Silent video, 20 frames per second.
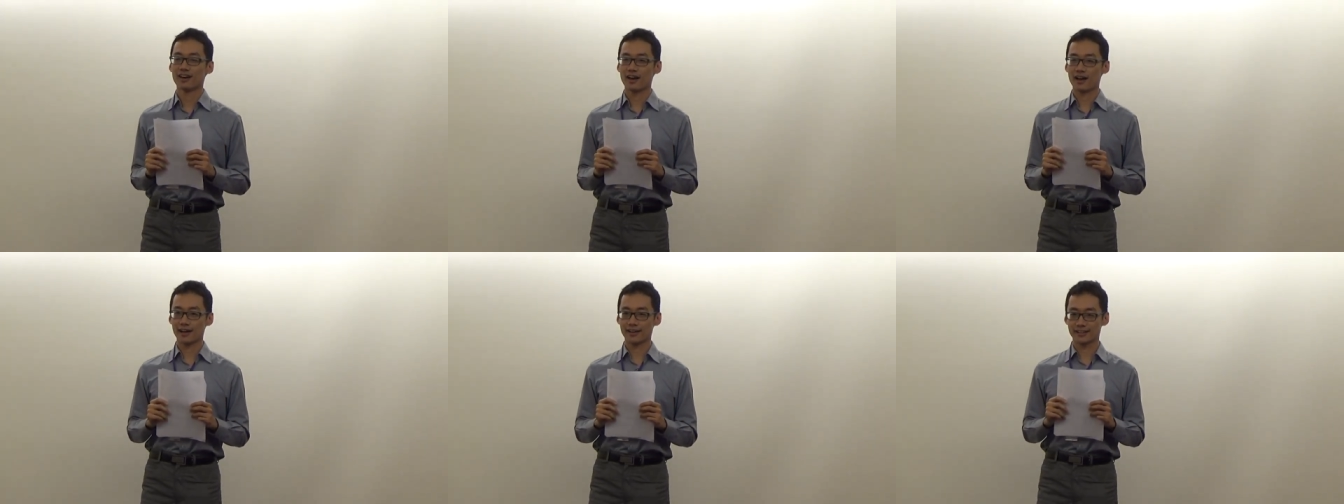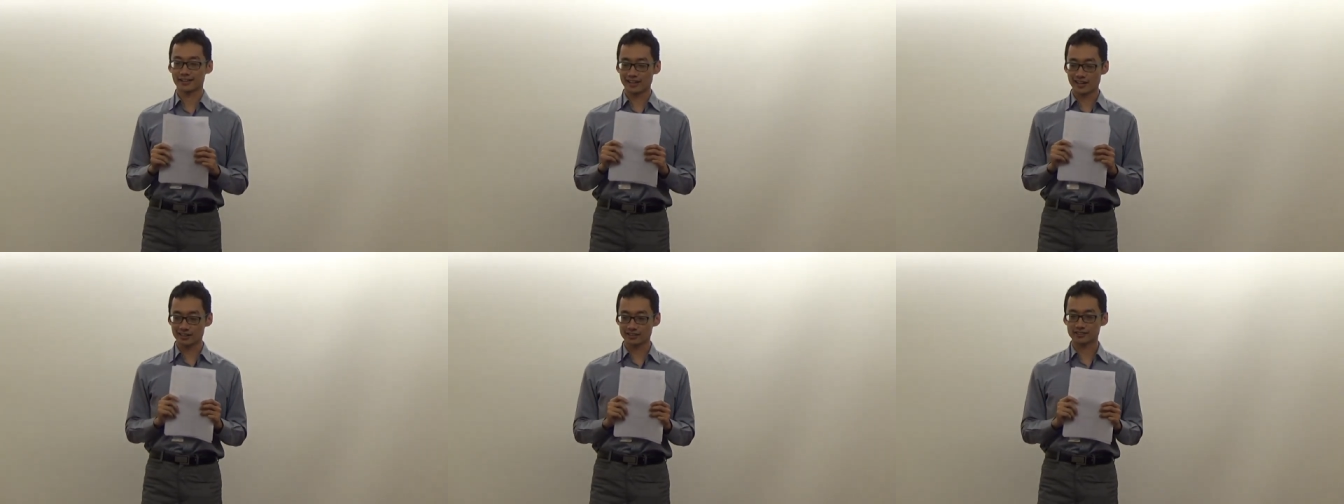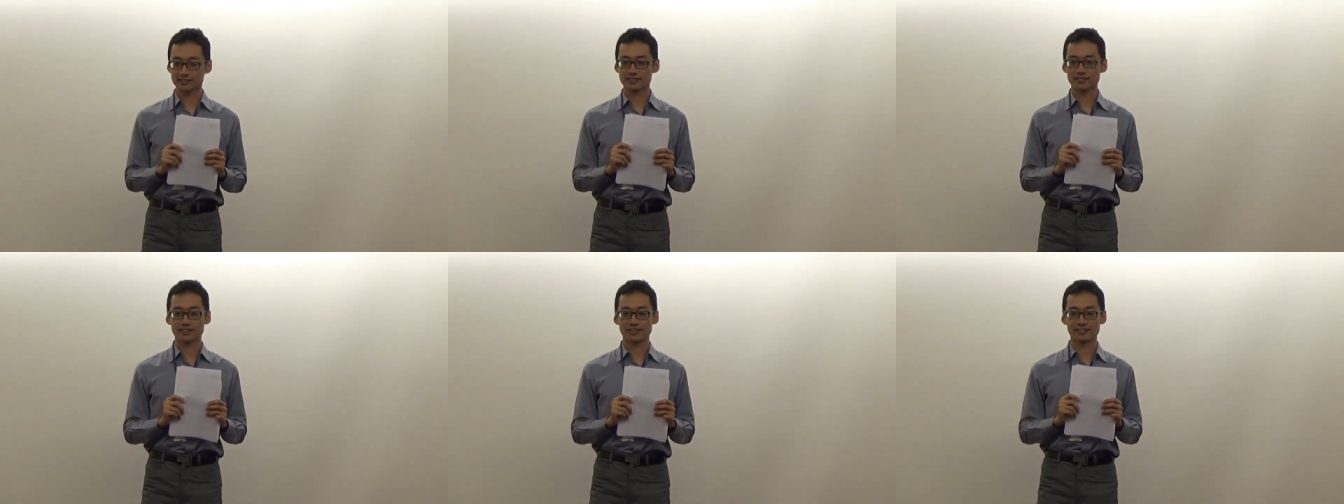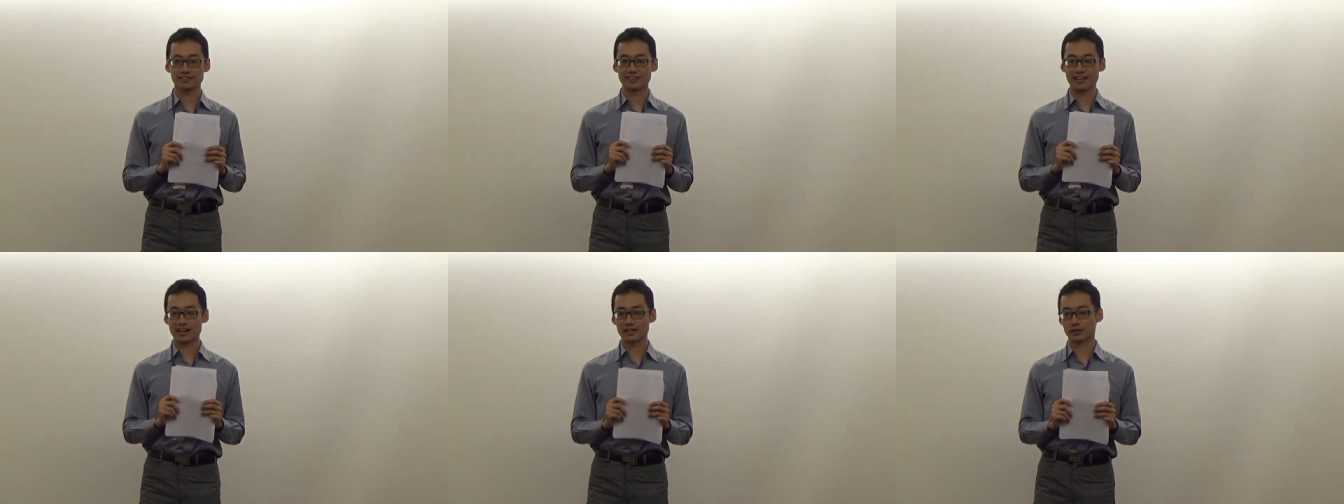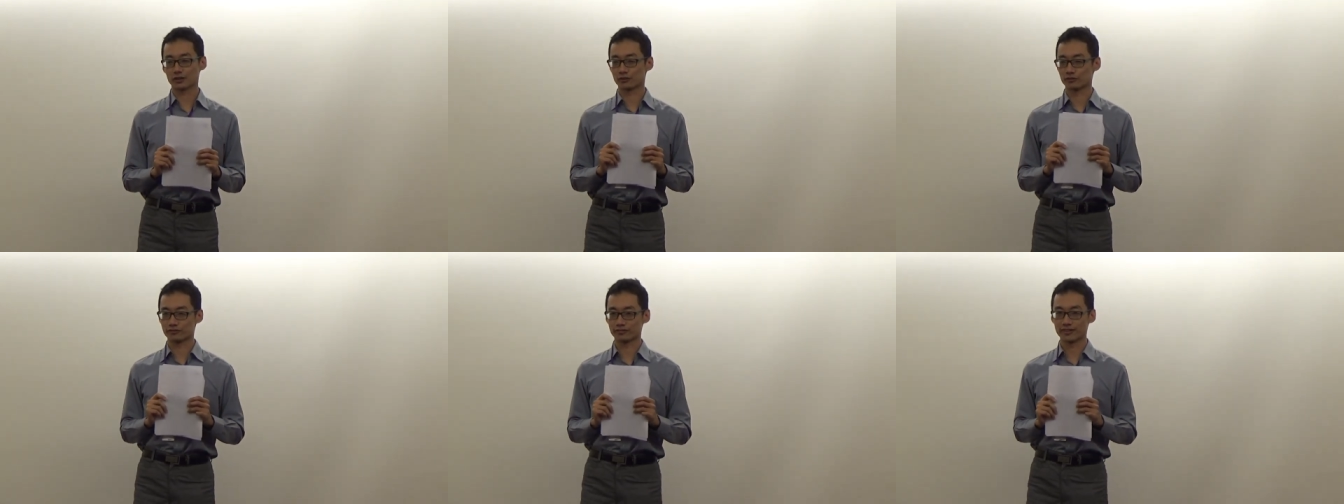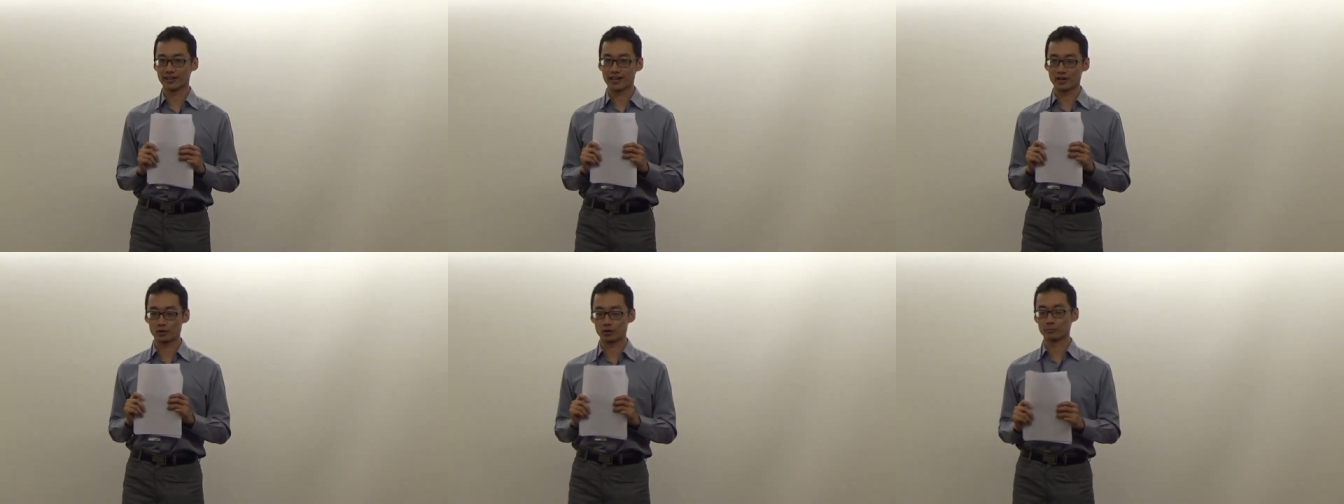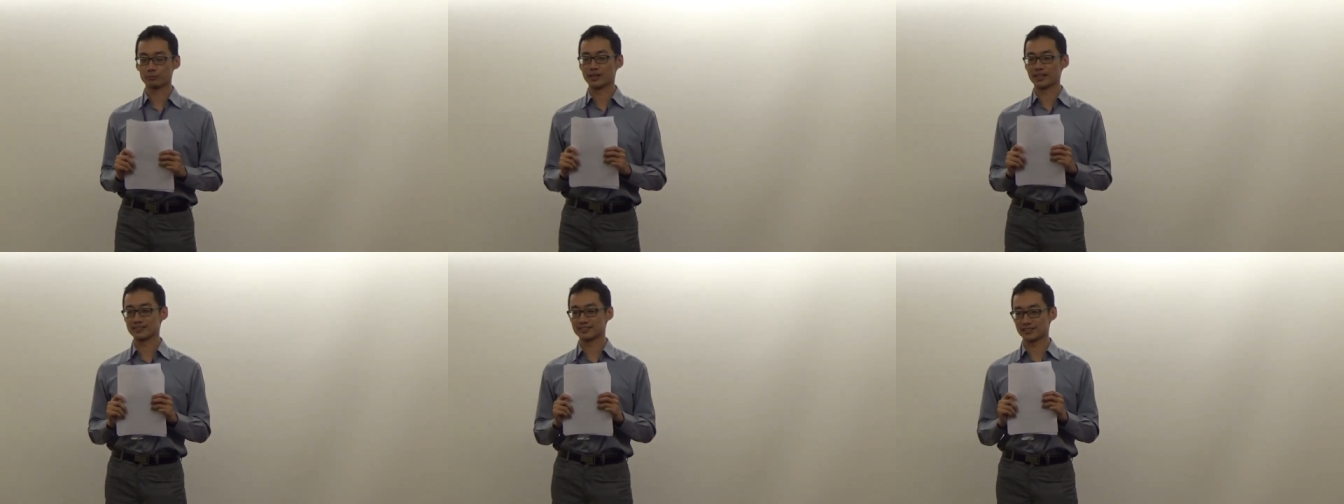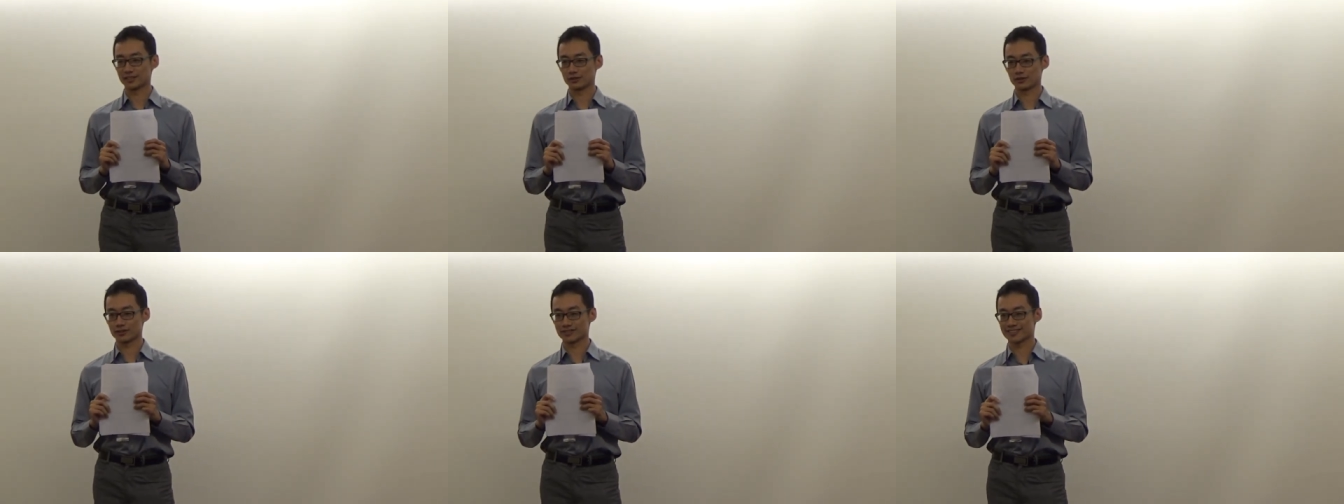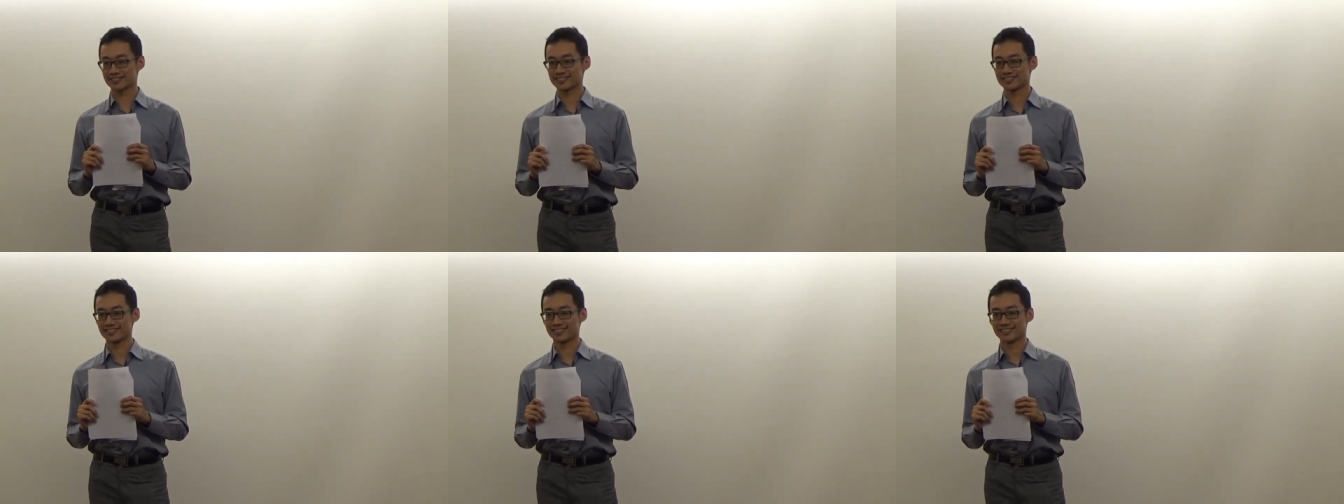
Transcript: I got a lot of error messages.